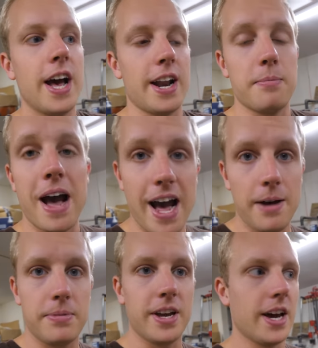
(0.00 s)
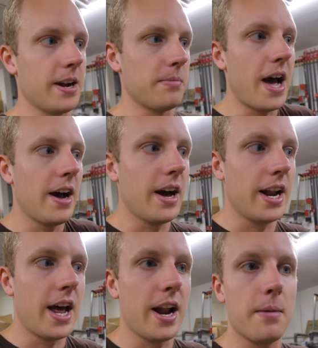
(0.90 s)
and I'm happy, and I'm
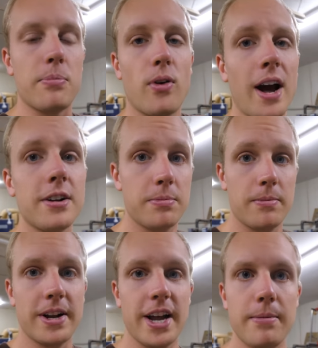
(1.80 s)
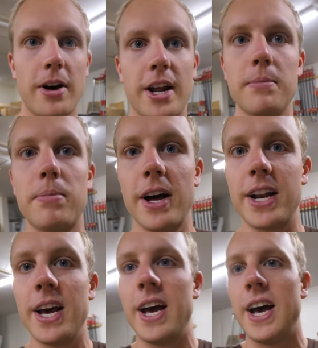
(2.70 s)
and, and I'm proud to put my name on it. But